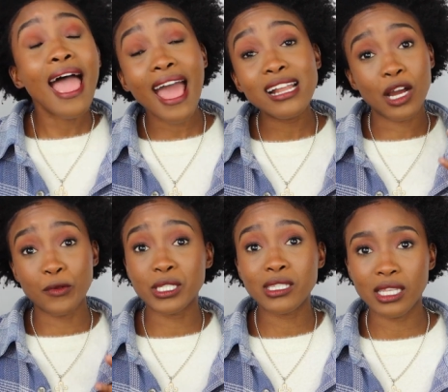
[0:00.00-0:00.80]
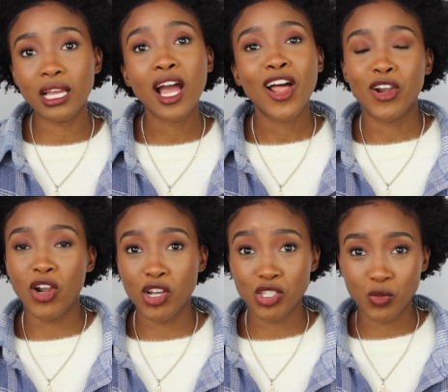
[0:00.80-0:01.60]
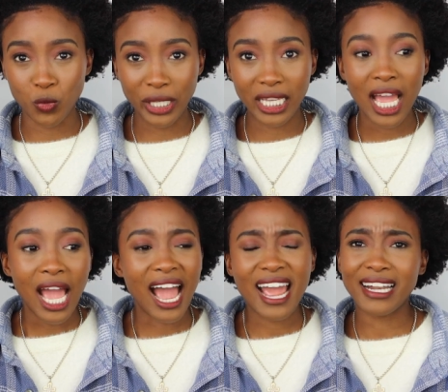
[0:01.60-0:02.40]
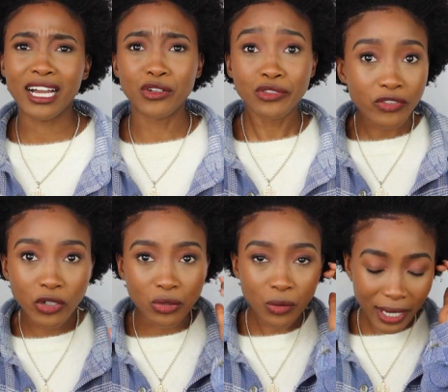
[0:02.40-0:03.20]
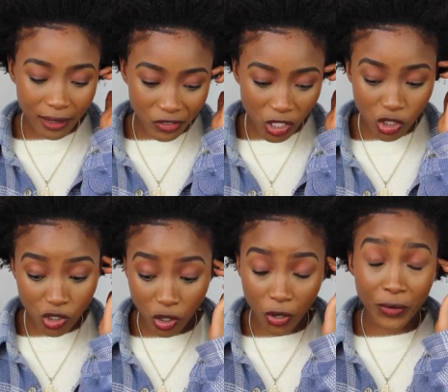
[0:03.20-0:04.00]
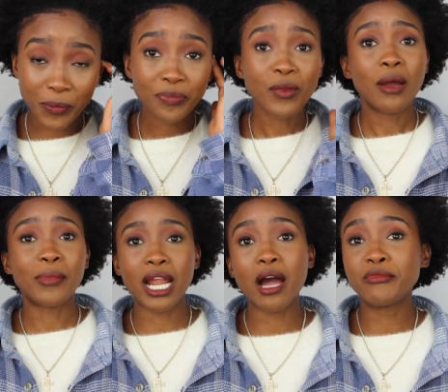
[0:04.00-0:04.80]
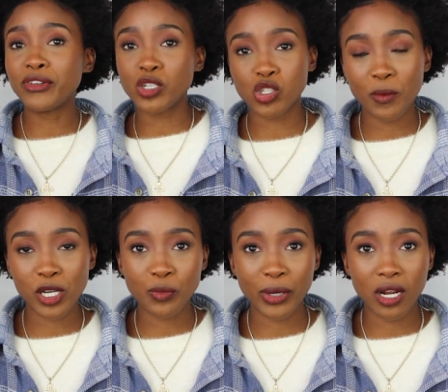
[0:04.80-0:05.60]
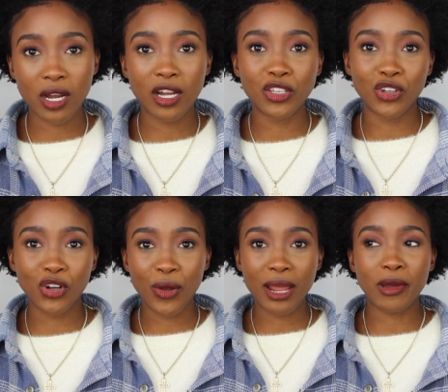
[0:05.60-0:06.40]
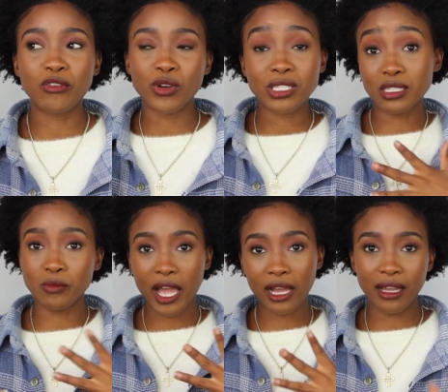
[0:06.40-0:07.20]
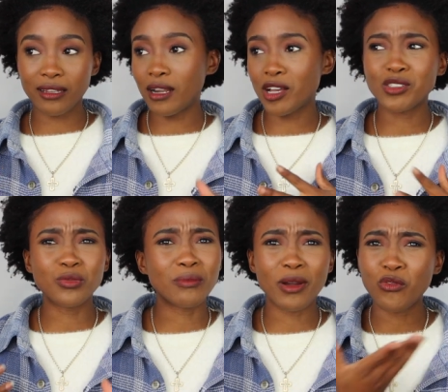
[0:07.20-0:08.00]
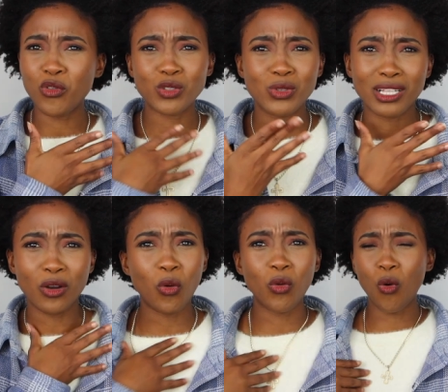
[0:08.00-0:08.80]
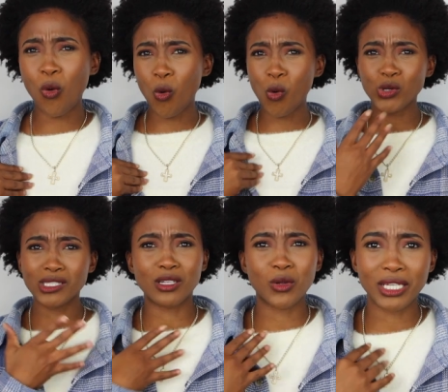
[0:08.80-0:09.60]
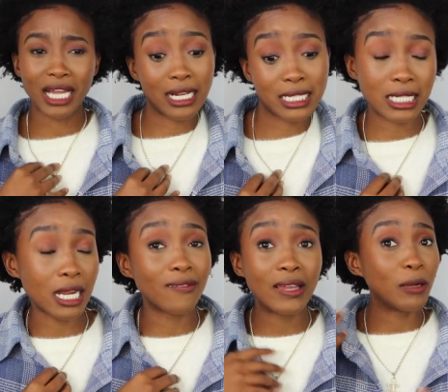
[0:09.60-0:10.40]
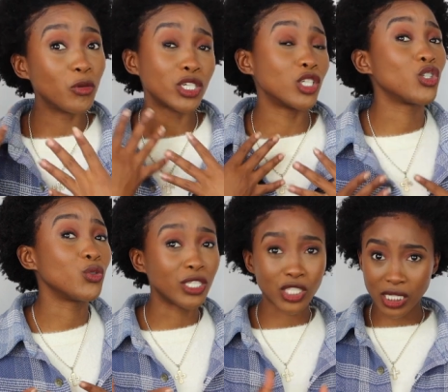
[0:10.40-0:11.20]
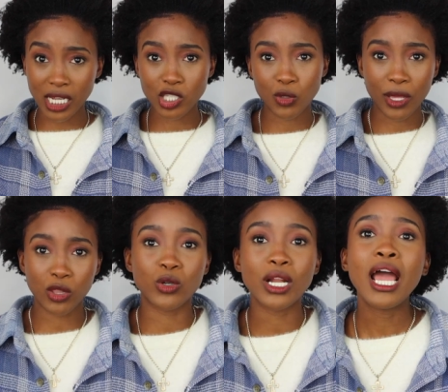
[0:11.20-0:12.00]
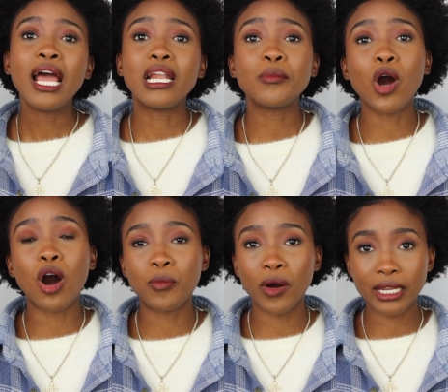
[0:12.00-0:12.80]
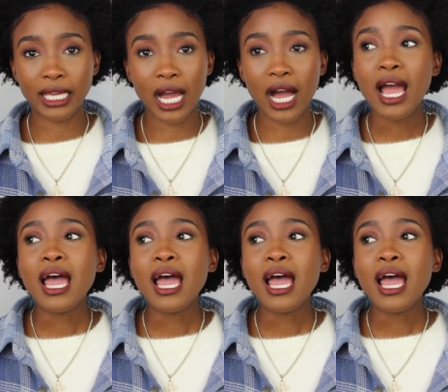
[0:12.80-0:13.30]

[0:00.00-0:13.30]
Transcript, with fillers: And I was sick last week. I had like a flu or whatever. So, but now I'm feeling so much better, you know, and my voice is back. Last week my voice was like all hoarse and all that kind of stuff, and I'm looking cutie today. So I thought, let me hop on here